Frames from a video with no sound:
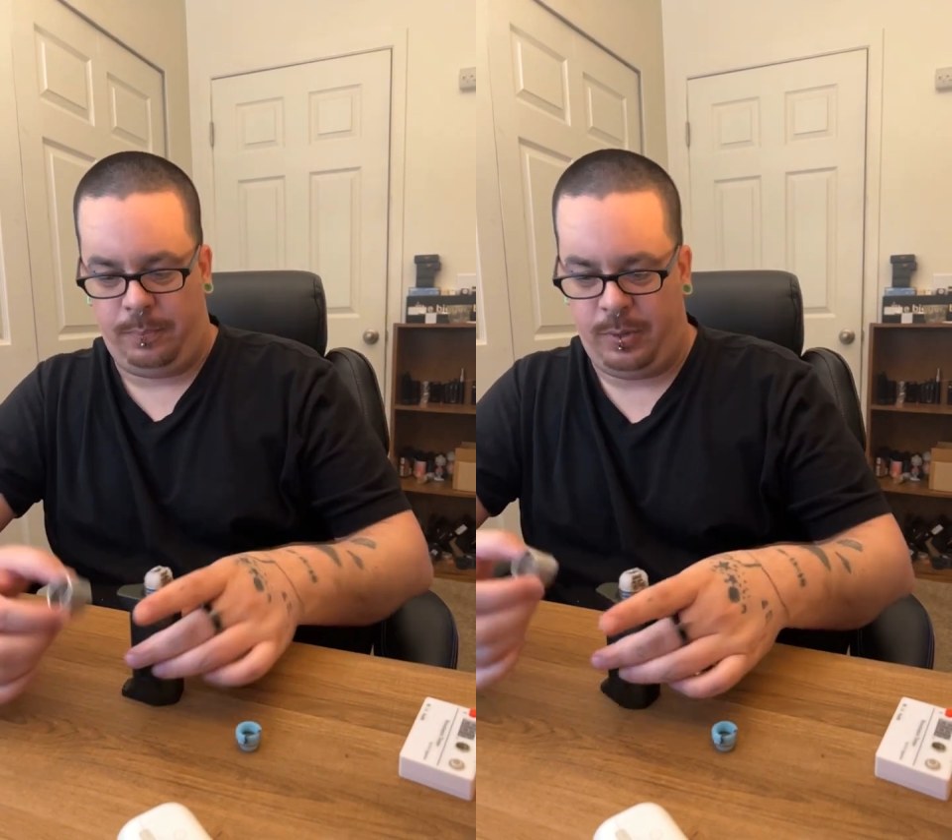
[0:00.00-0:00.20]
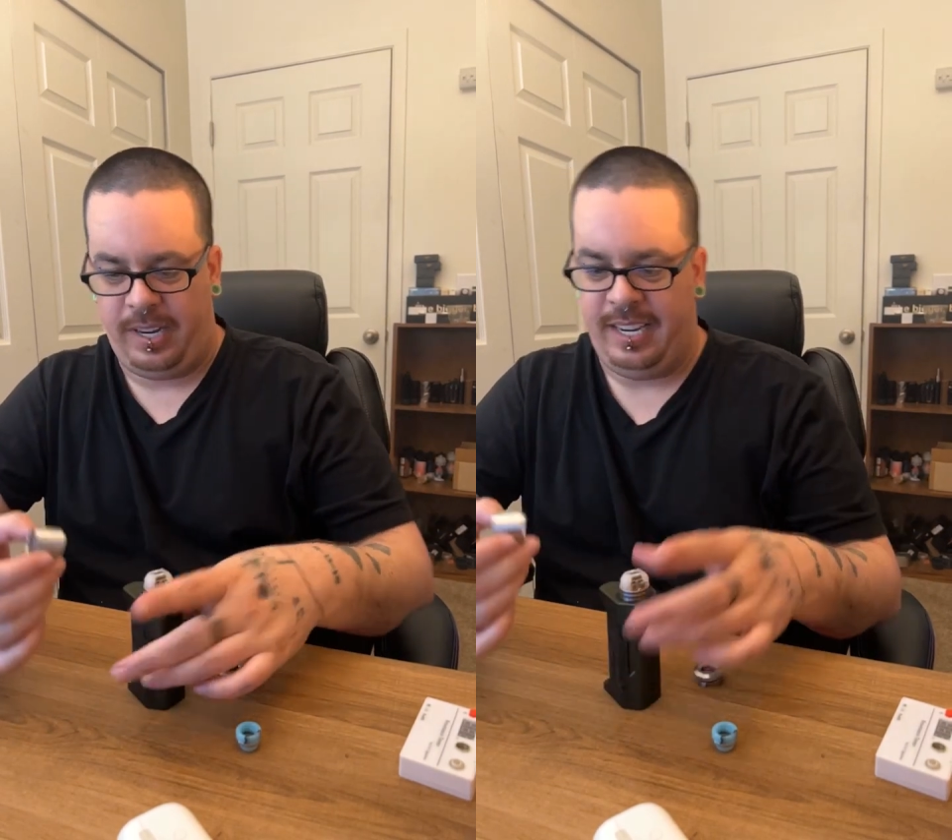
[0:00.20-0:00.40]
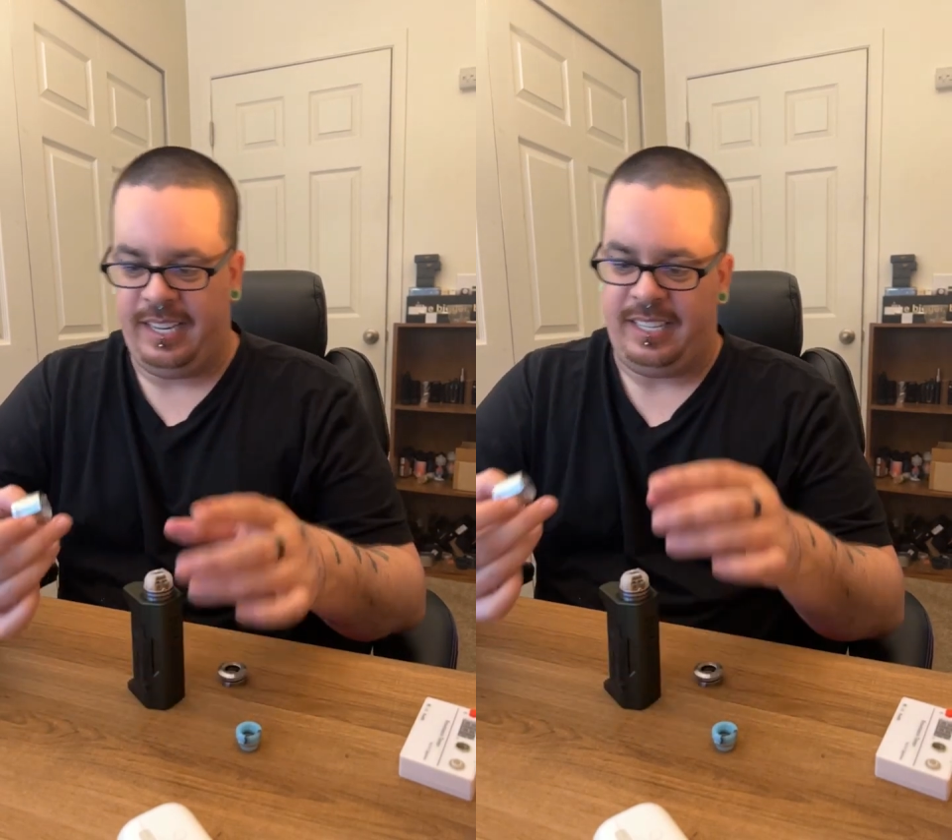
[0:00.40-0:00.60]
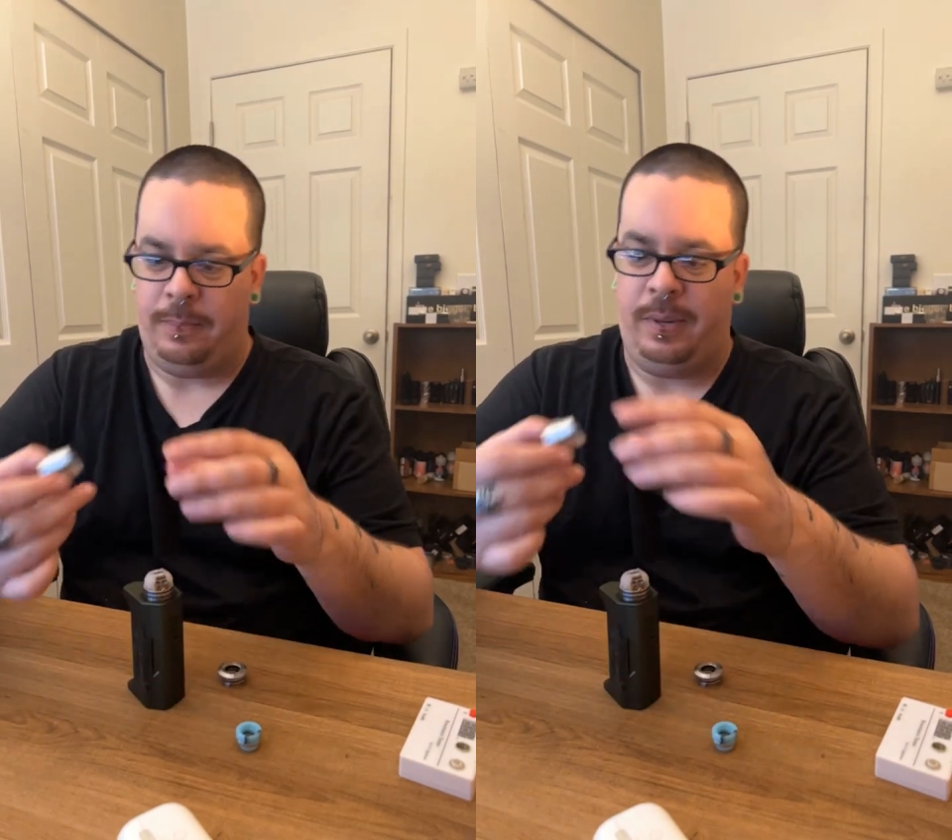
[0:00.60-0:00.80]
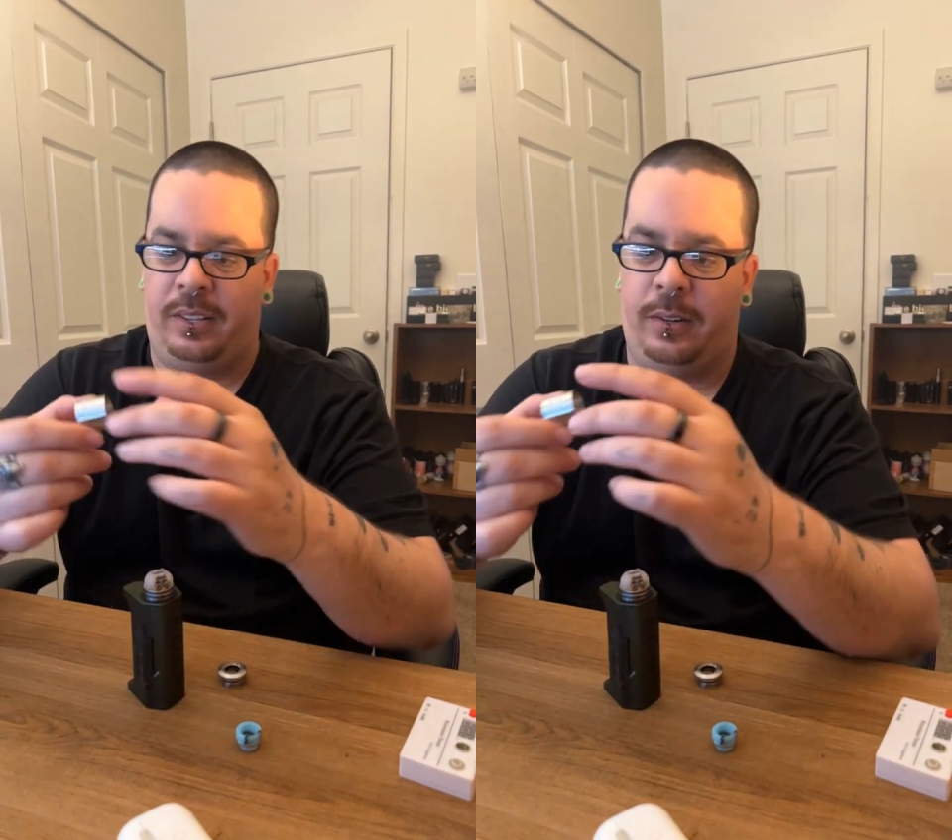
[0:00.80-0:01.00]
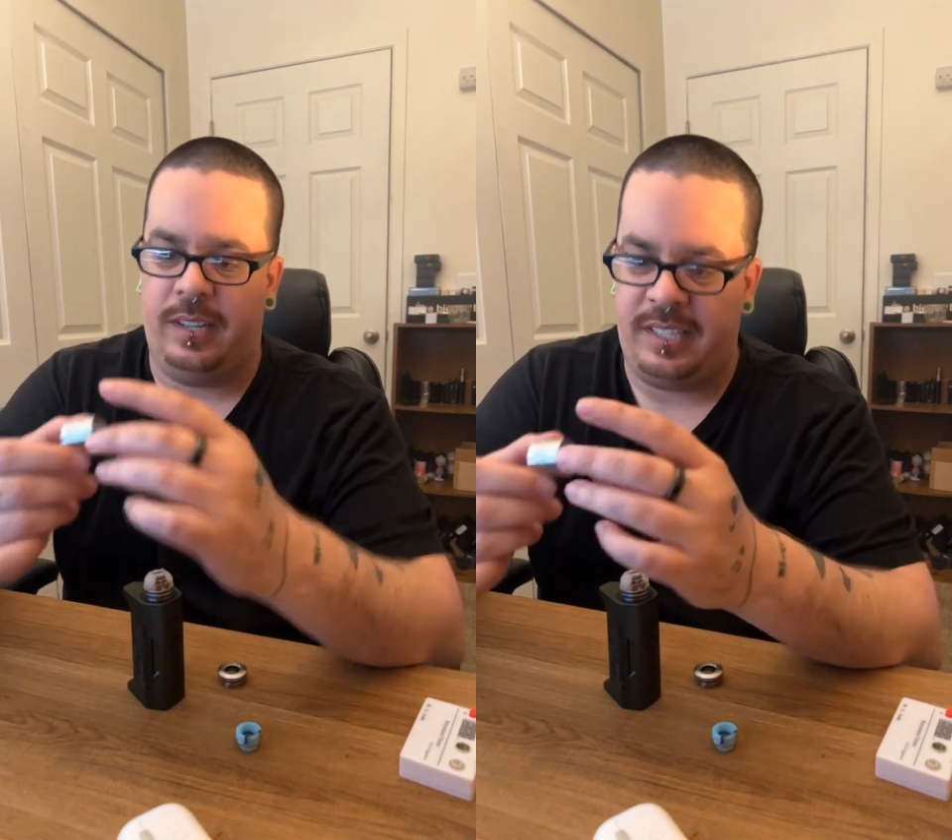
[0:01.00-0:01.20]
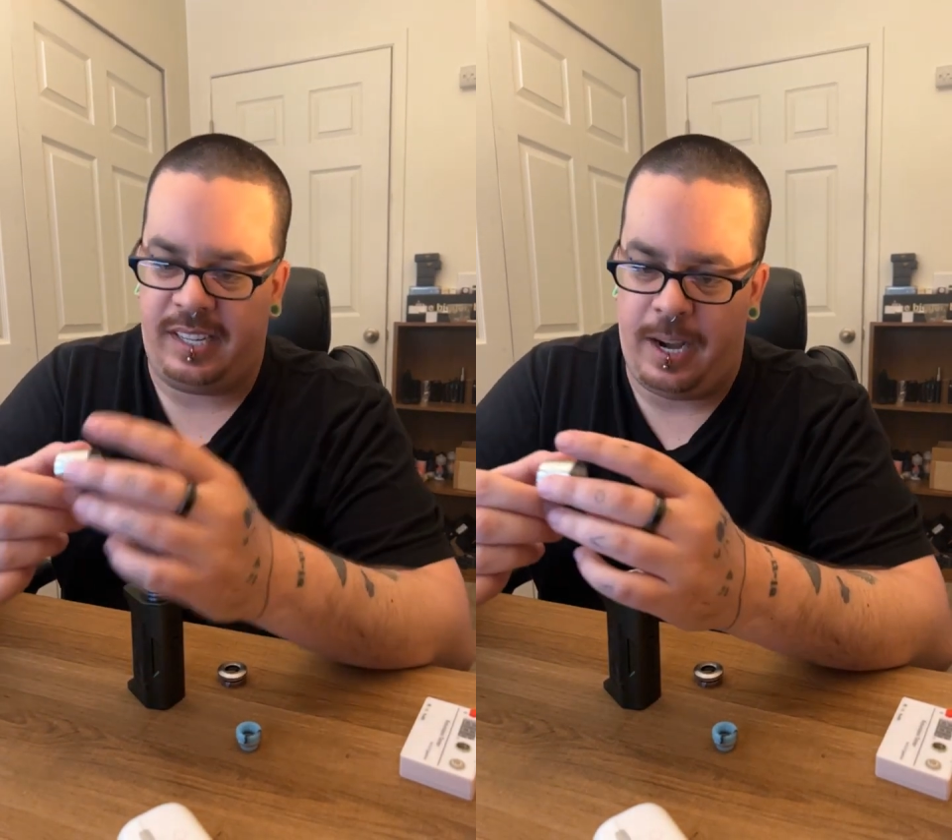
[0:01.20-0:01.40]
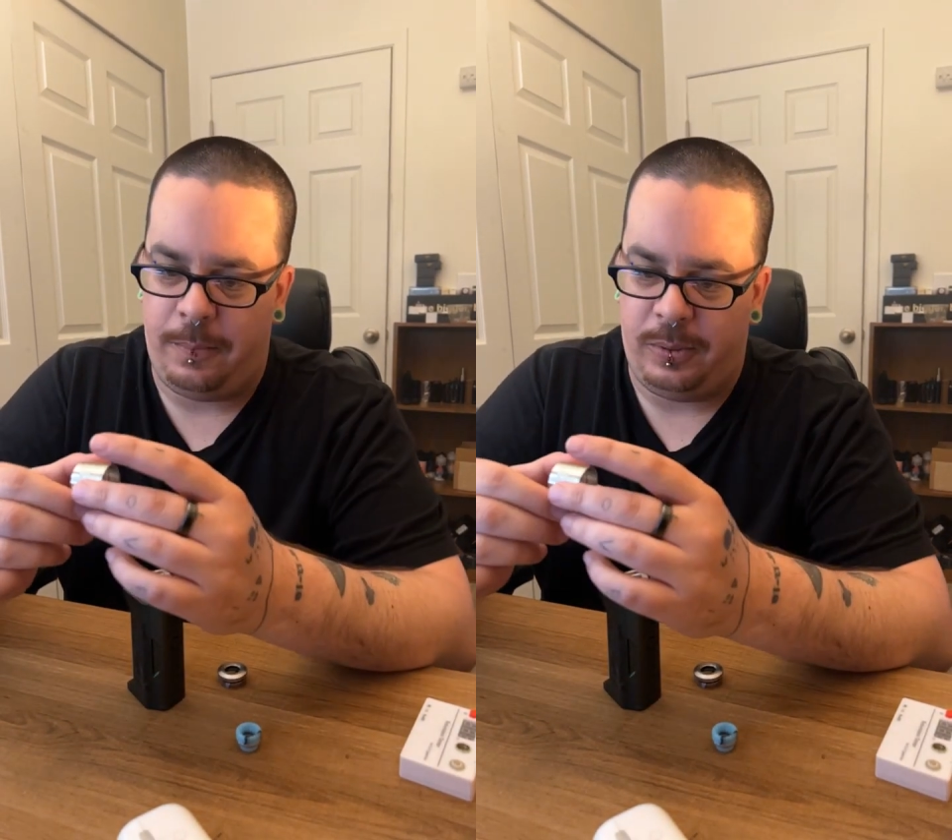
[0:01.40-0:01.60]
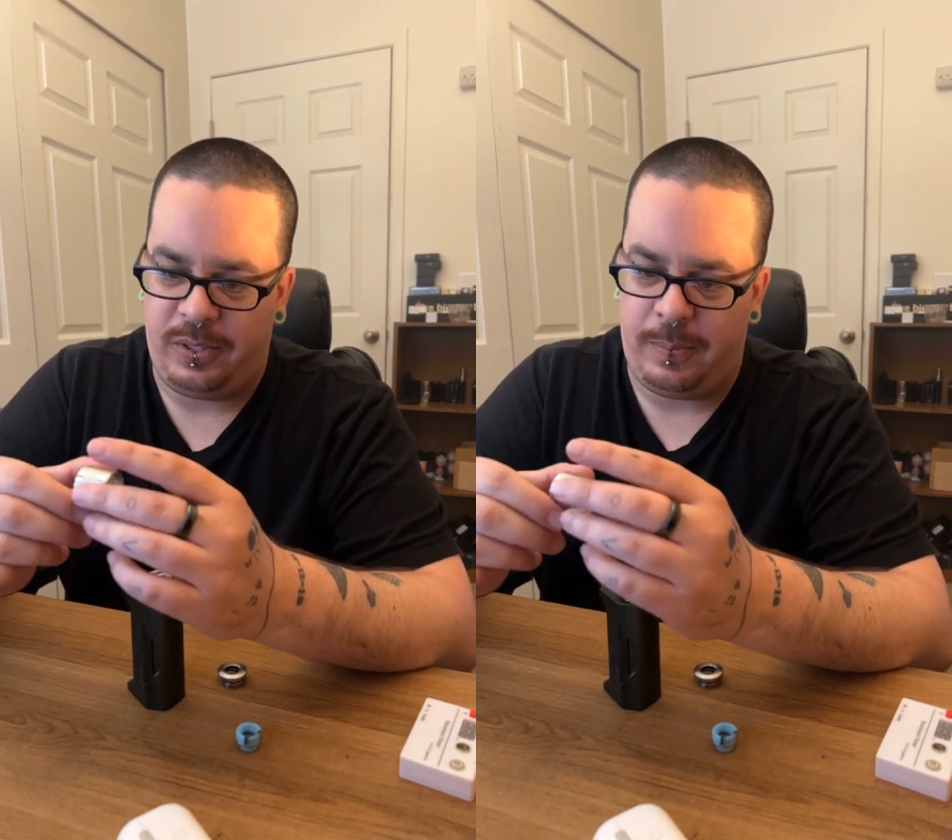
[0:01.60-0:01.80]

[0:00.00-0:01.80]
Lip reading: Pretty easy. But there is a couple